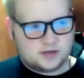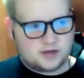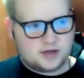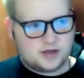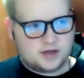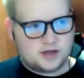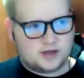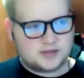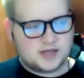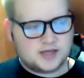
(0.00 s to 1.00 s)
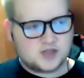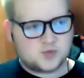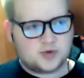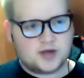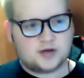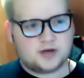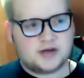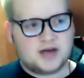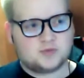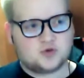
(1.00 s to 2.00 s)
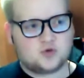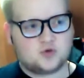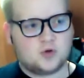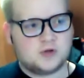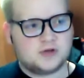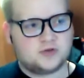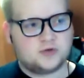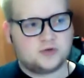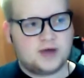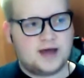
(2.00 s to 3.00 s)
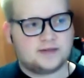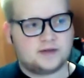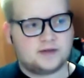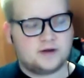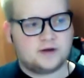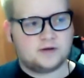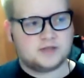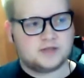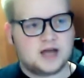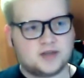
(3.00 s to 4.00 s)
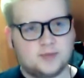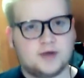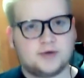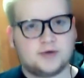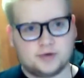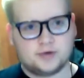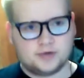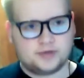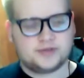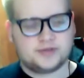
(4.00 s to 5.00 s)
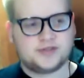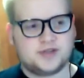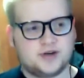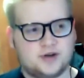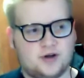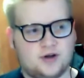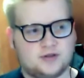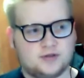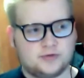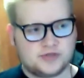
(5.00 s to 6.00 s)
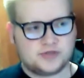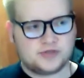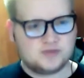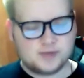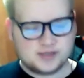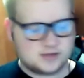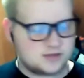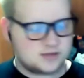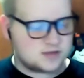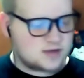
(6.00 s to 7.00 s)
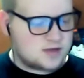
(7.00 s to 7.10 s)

like Dennis Prager and Adam Carolla, who had their documentary earlier this year called No Safe Spaces.